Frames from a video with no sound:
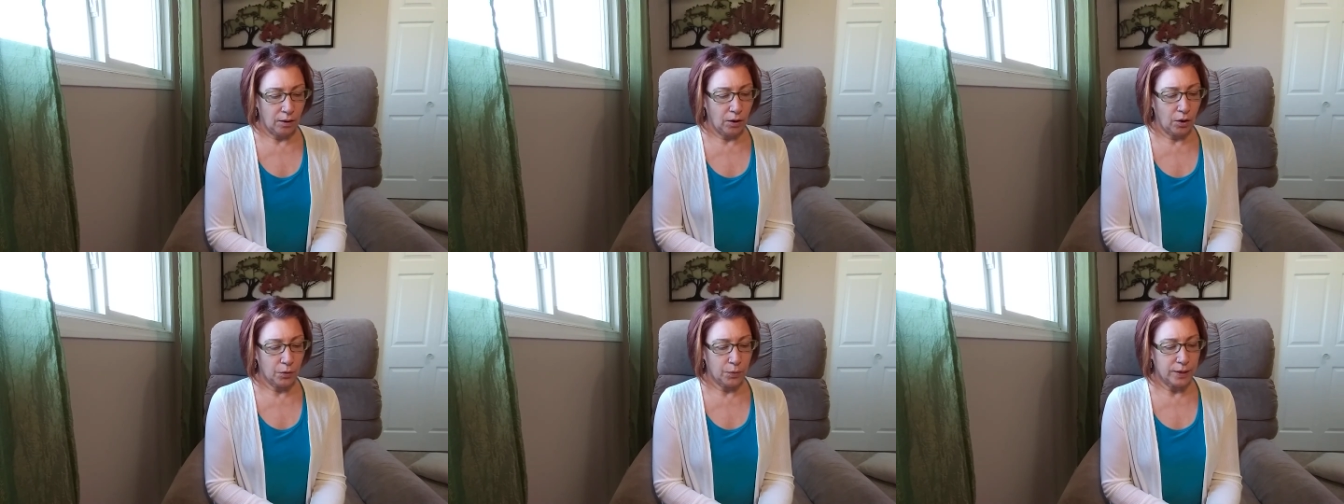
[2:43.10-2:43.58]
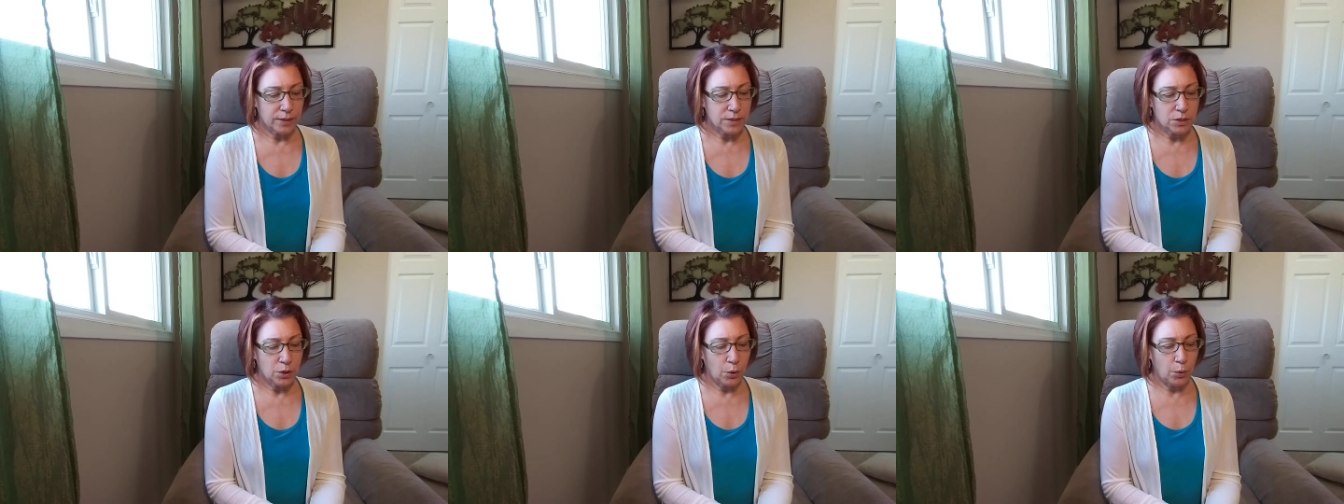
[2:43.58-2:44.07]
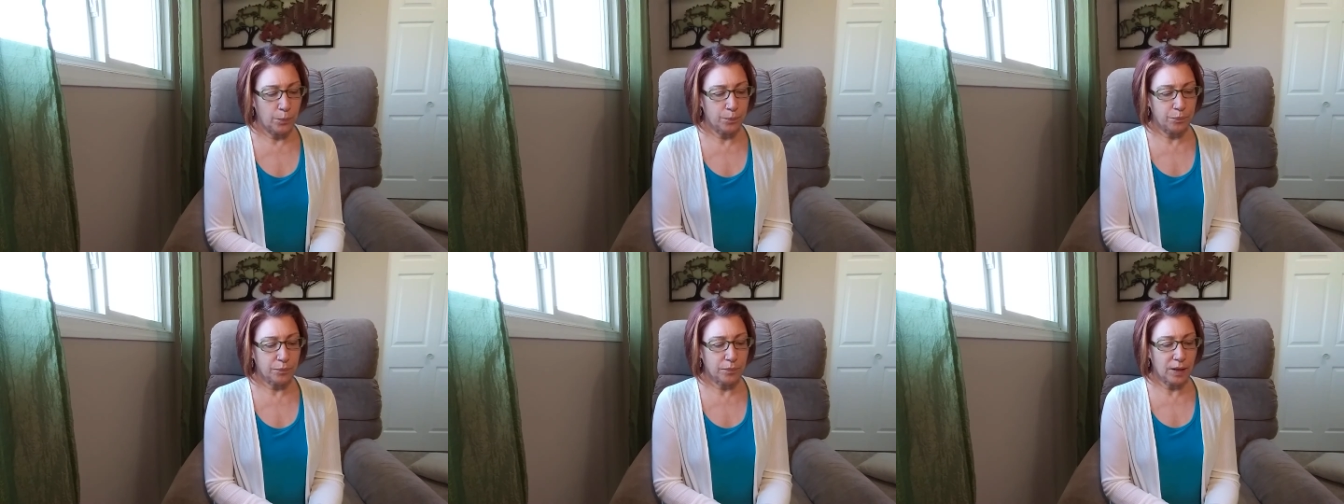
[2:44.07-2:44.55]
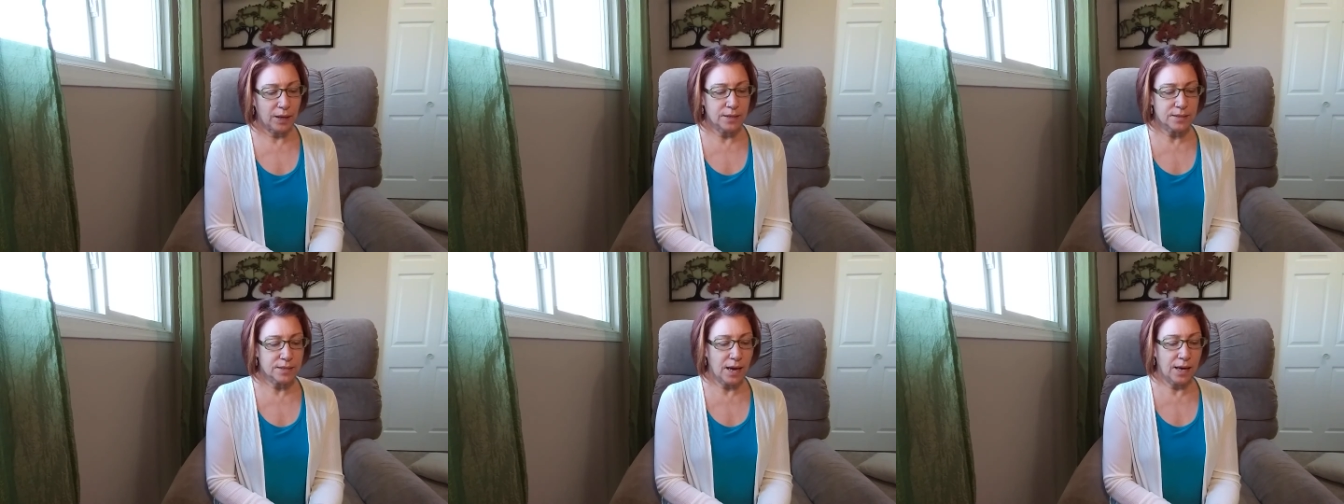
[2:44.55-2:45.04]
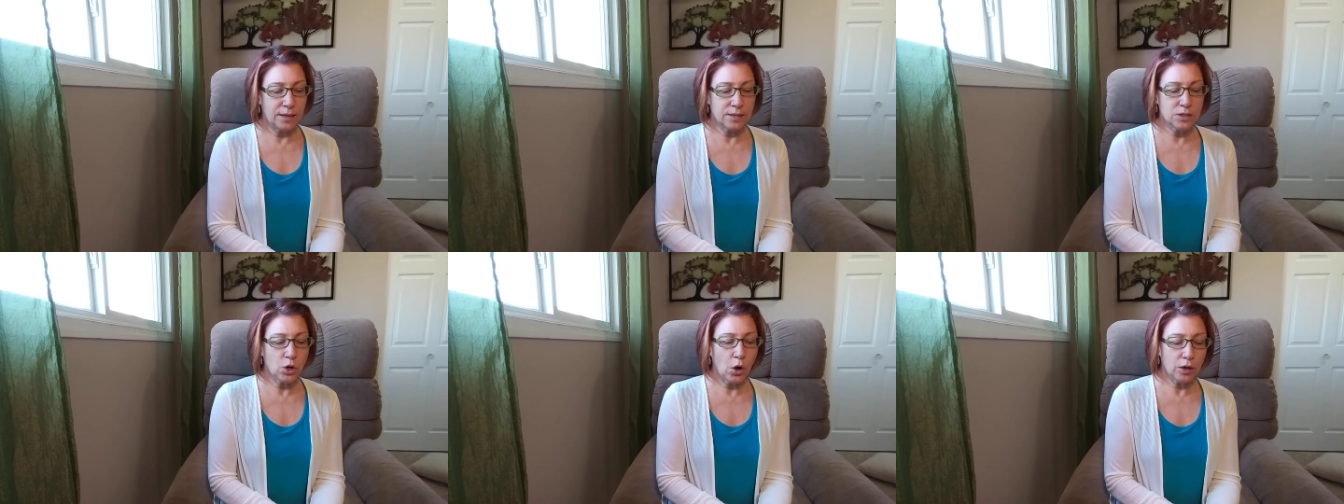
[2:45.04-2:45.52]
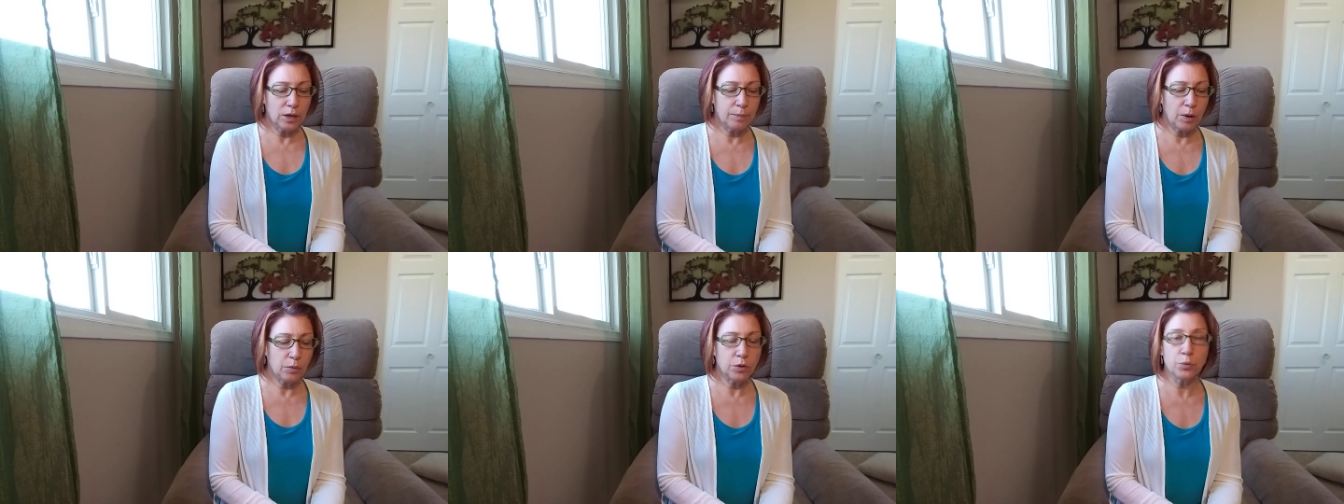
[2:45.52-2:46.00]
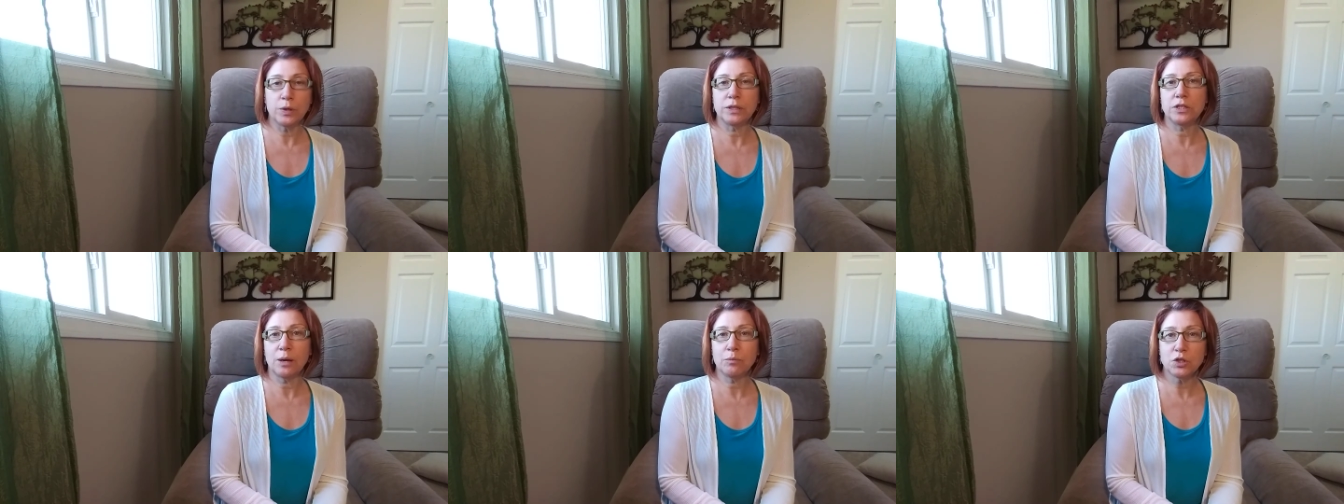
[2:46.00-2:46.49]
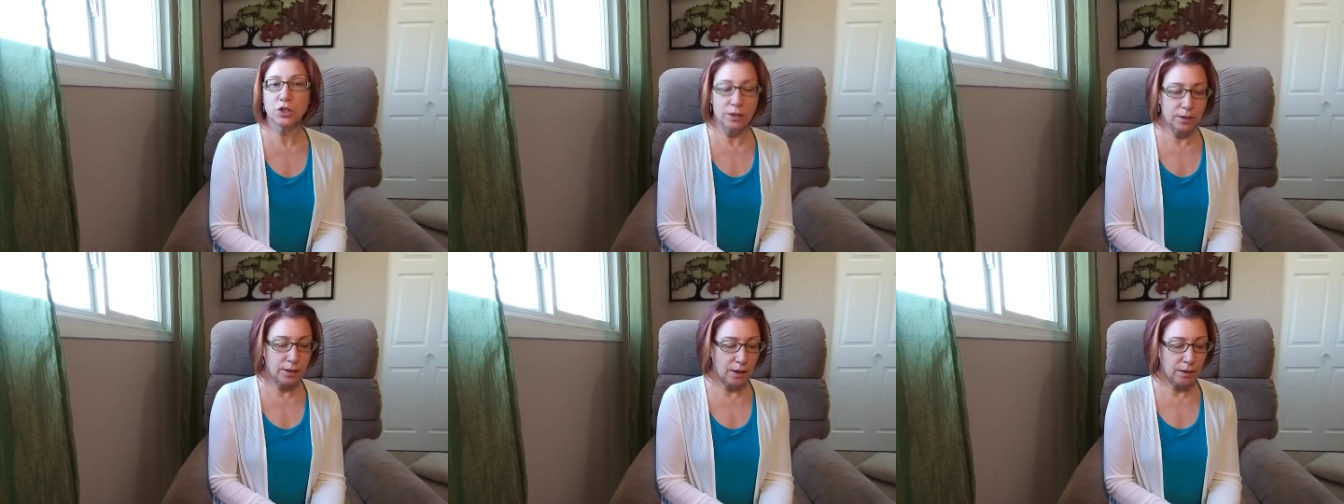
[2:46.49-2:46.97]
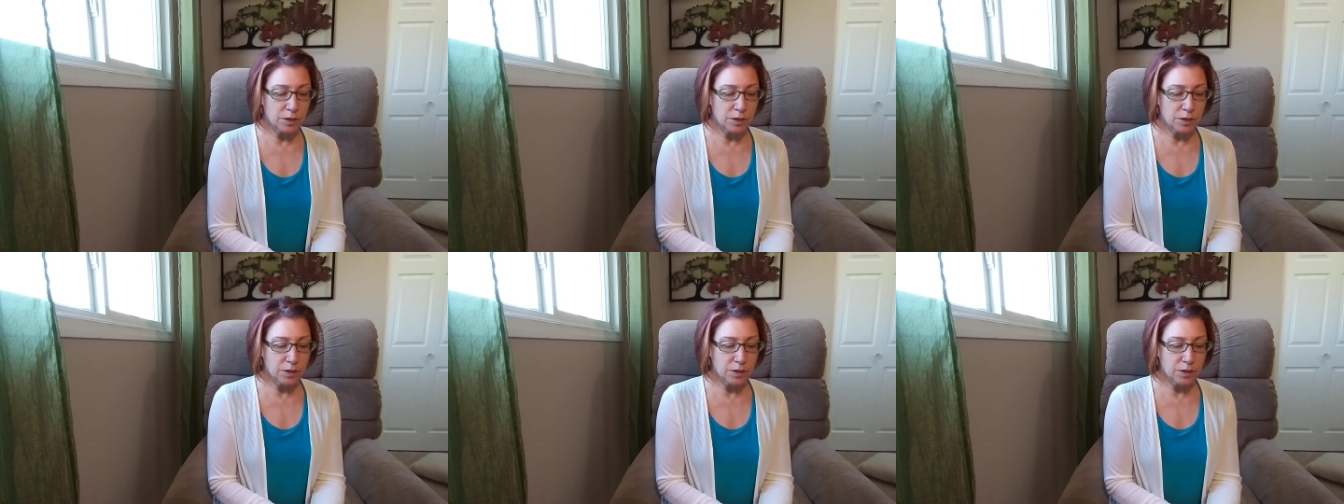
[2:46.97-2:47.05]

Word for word: All right, so it's and it's talking about the redemption uh,